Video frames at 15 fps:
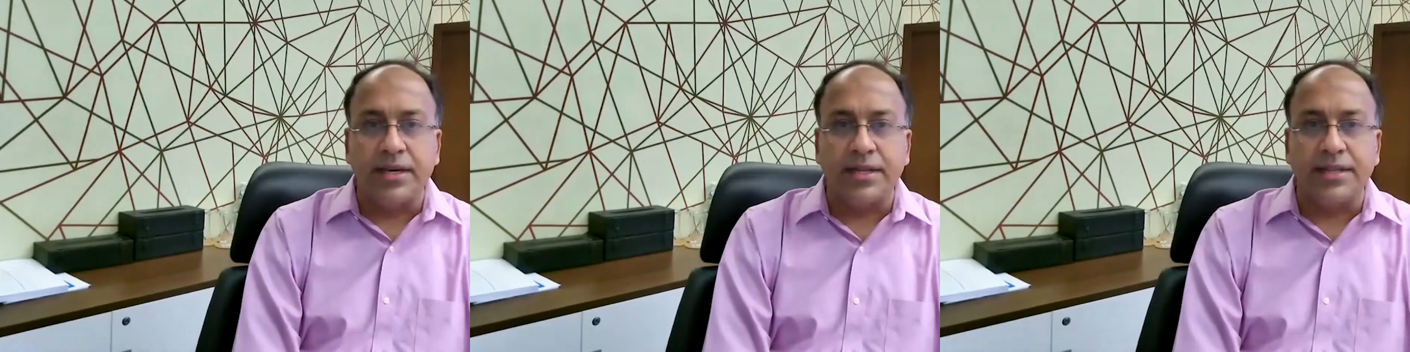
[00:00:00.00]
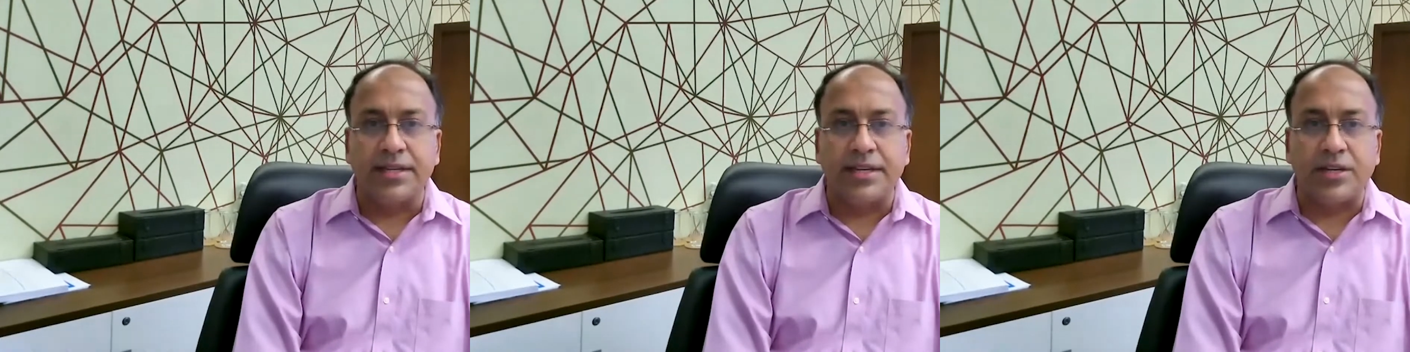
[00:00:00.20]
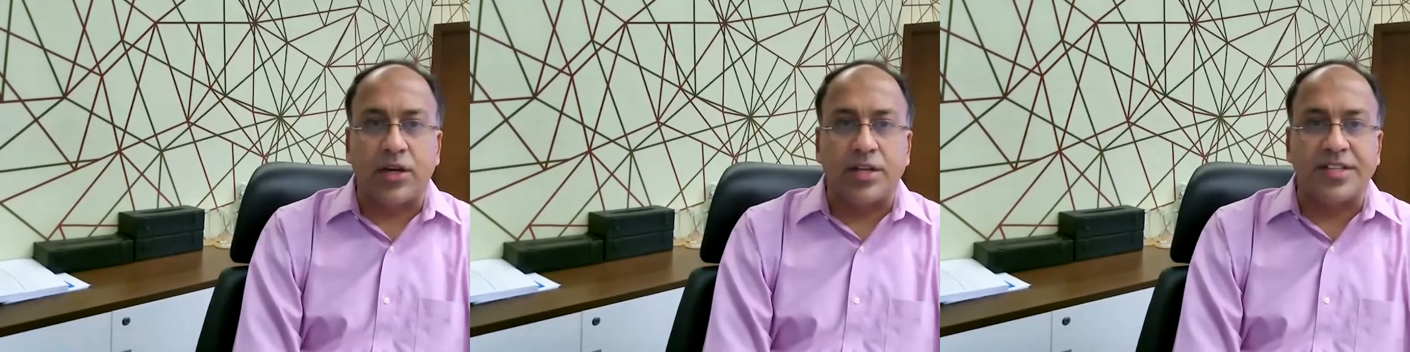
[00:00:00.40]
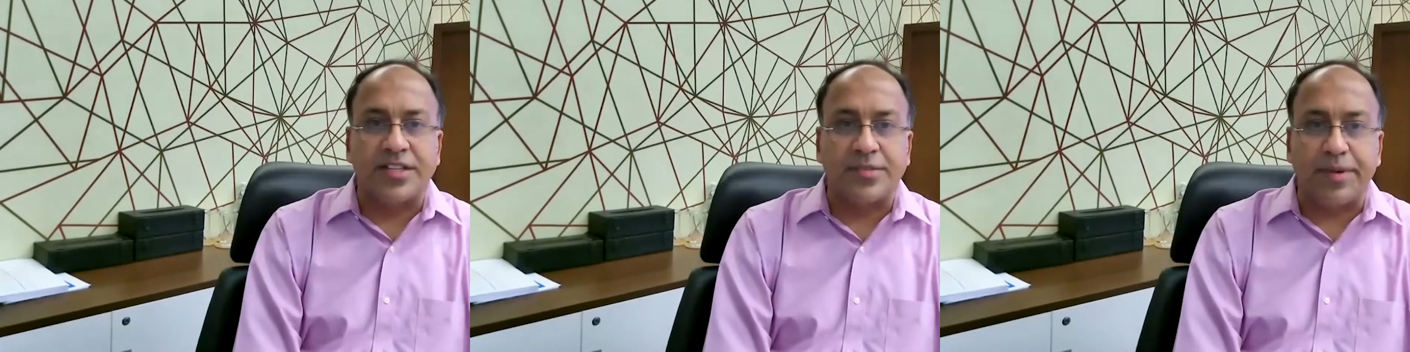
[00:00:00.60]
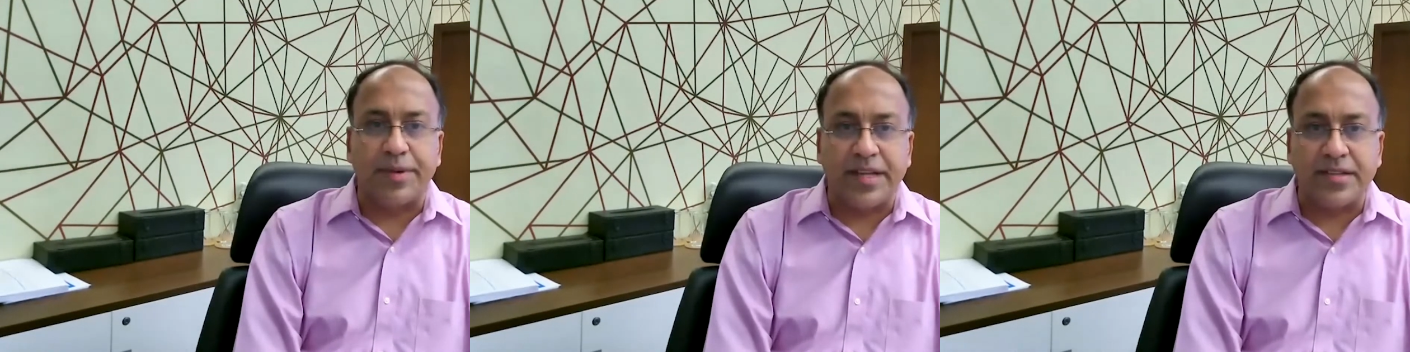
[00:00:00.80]
in the
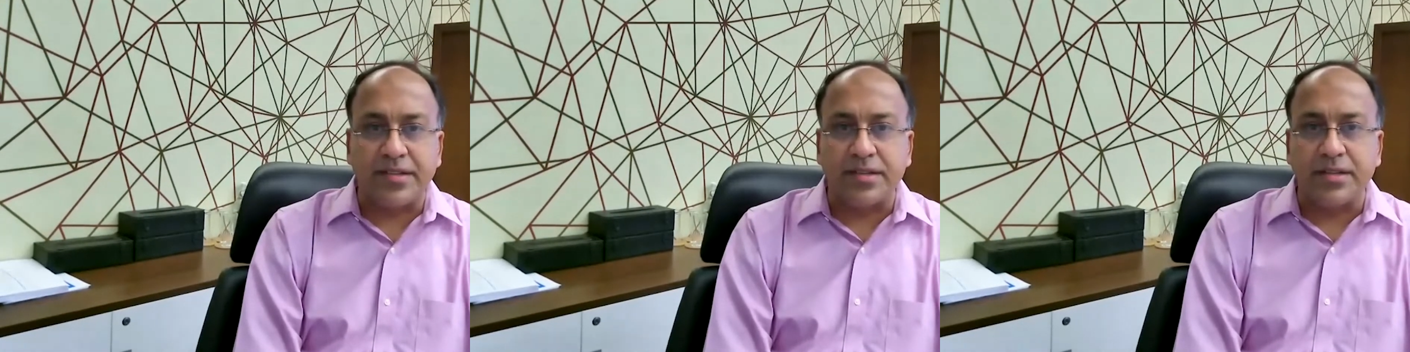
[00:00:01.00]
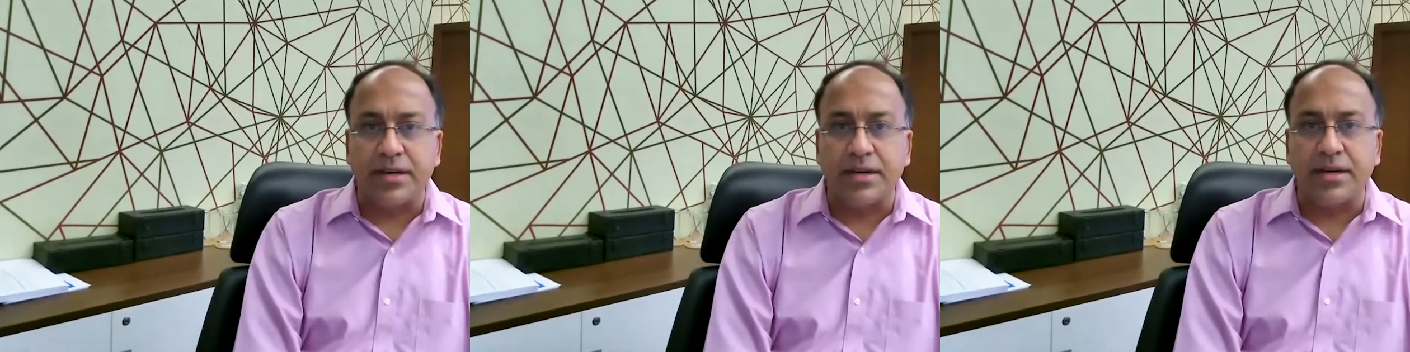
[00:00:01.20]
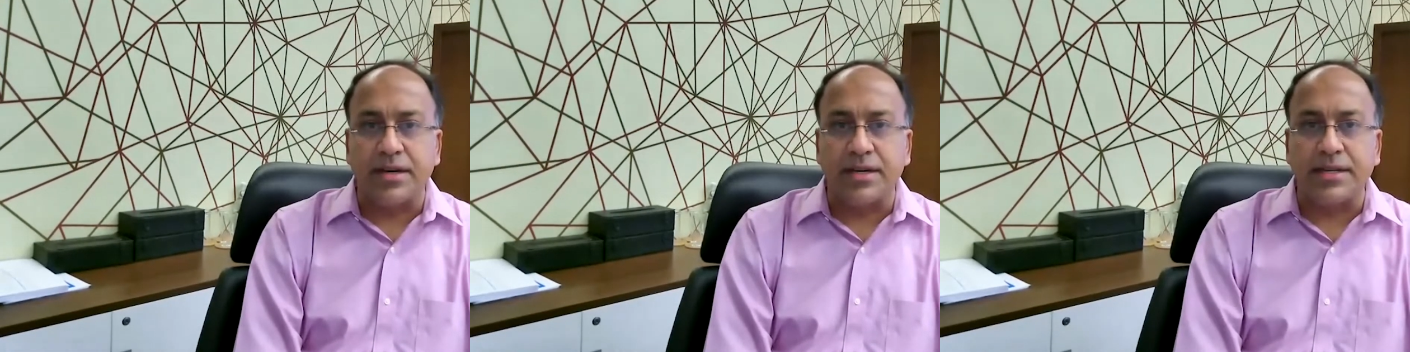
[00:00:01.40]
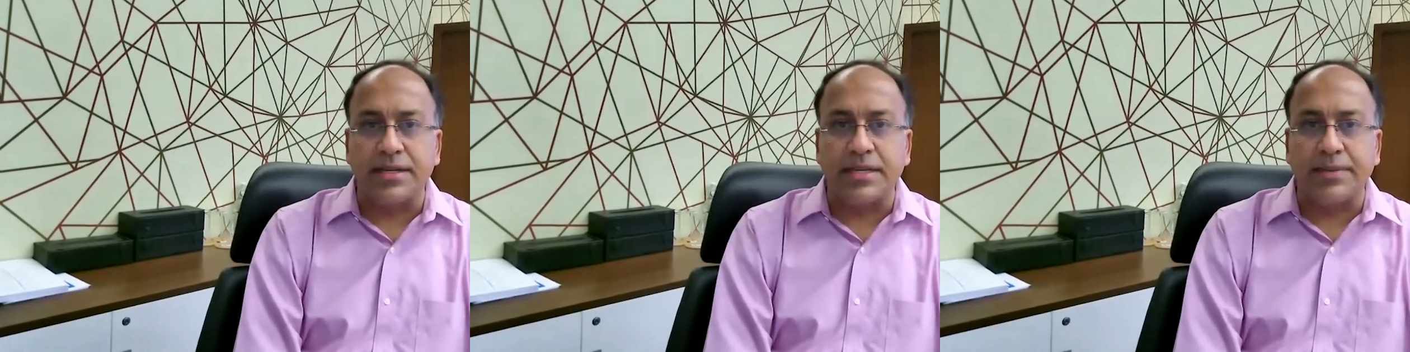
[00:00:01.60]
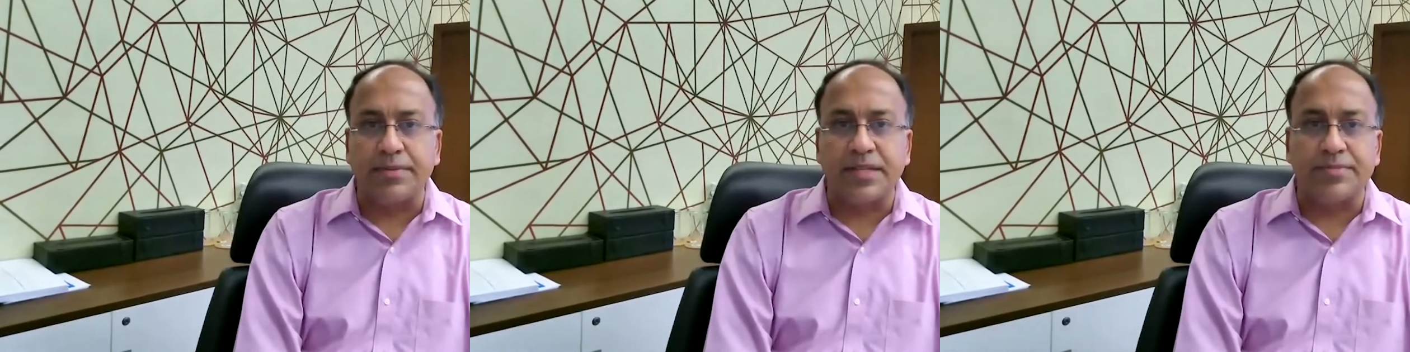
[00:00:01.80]
technology space
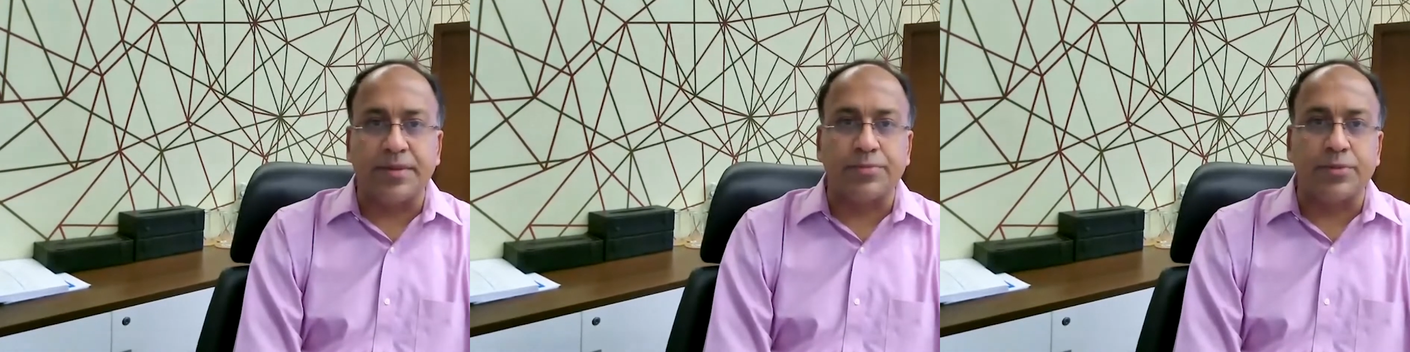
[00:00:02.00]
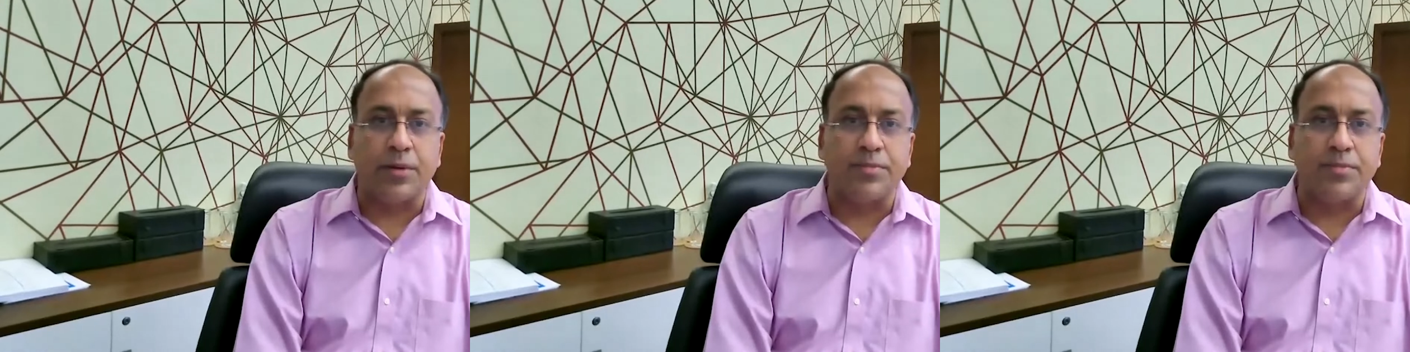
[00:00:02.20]
doubles up the